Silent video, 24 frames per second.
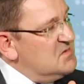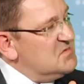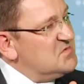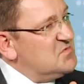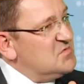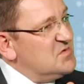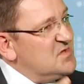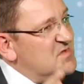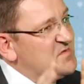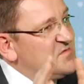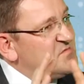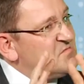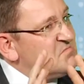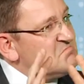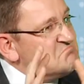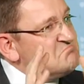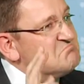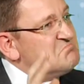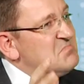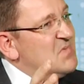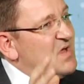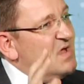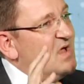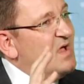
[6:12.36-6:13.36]
So it's,
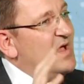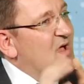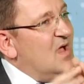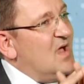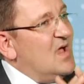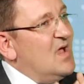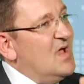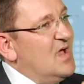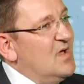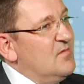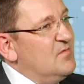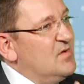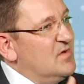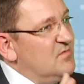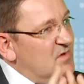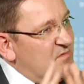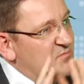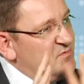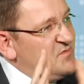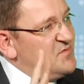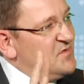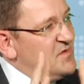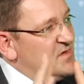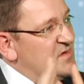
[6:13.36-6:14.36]
I
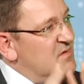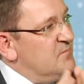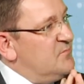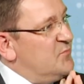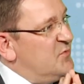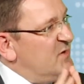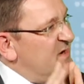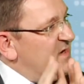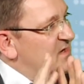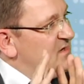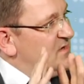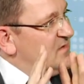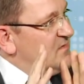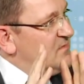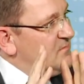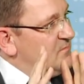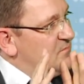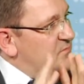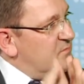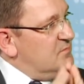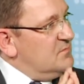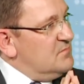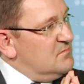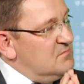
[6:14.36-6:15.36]
would say, pretty
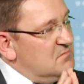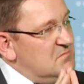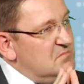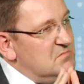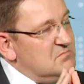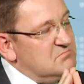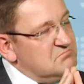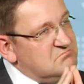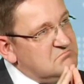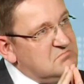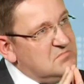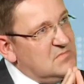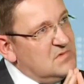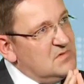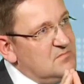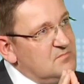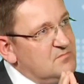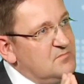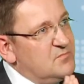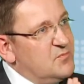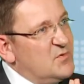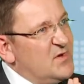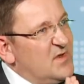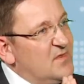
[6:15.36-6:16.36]

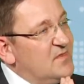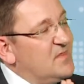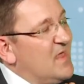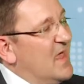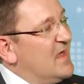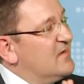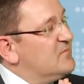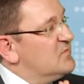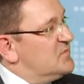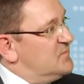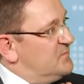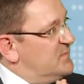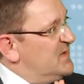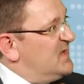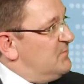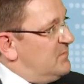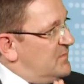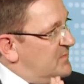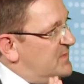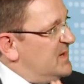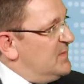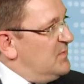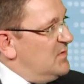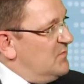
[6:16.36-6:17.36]
that what
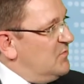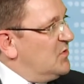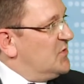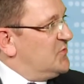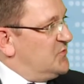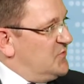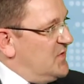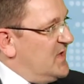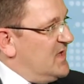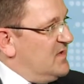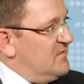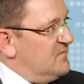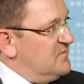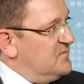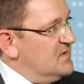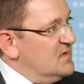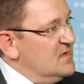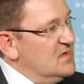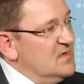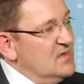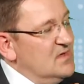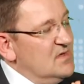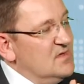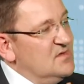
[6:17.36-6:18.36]
people want to have.
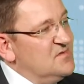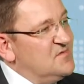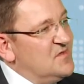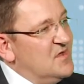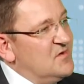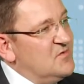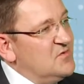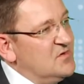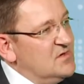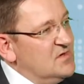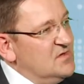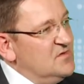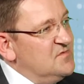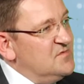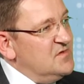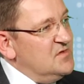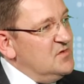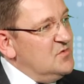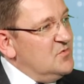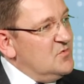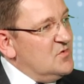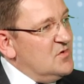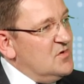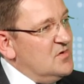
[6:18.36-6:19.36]
In Central and
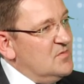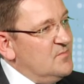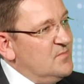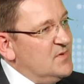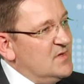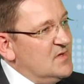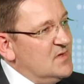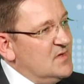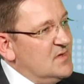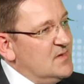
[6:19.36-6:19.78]
Eastern Europe,